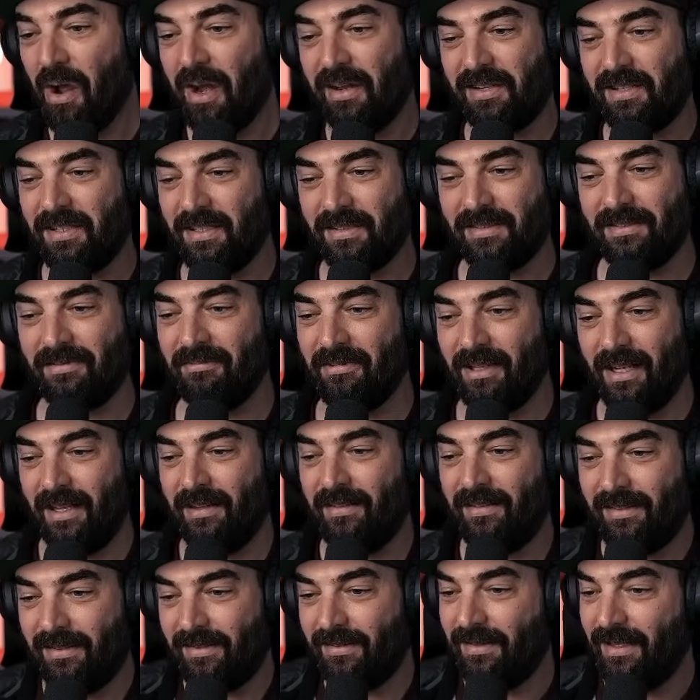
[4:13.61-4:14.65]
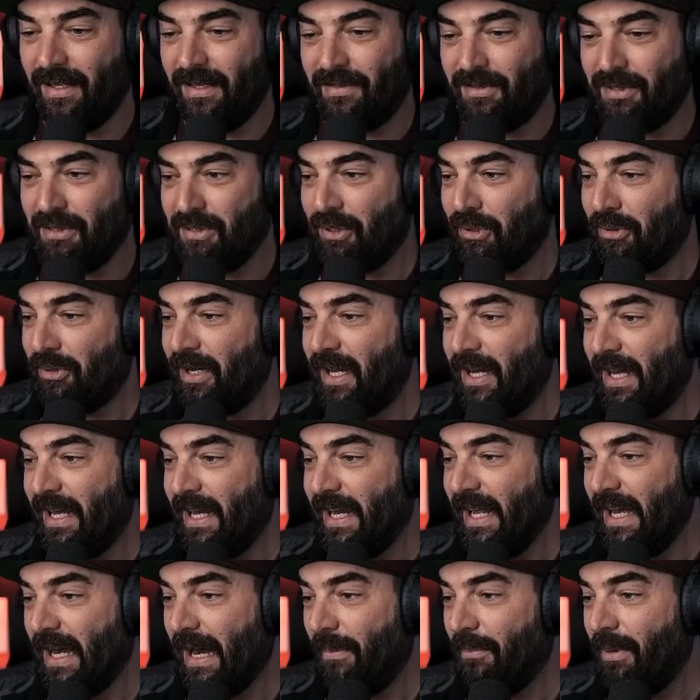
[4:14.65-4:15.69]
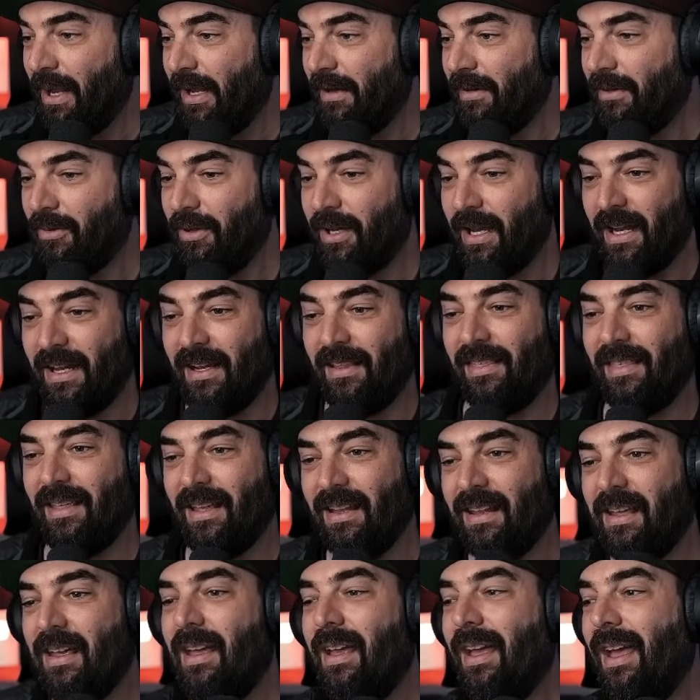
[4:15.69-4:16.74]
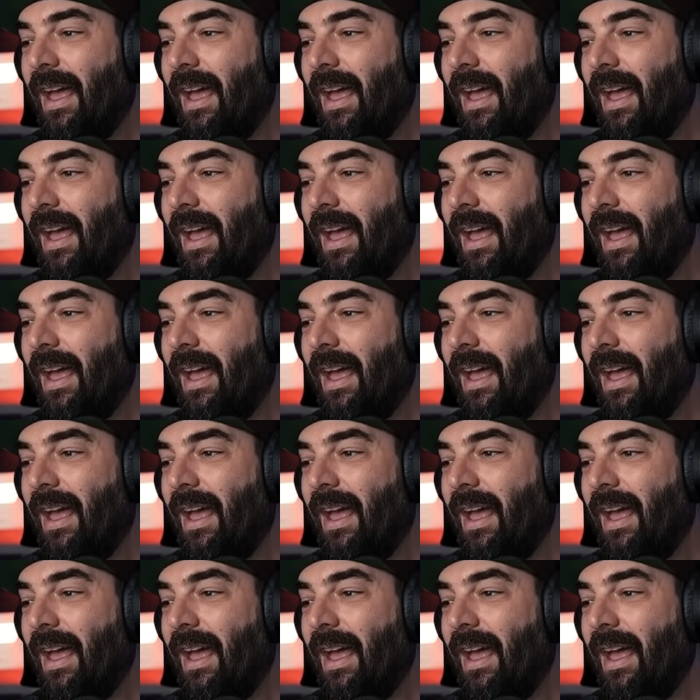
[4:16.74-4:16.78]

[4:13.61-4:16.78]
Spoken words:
It's just creating it. I'm not doing anything.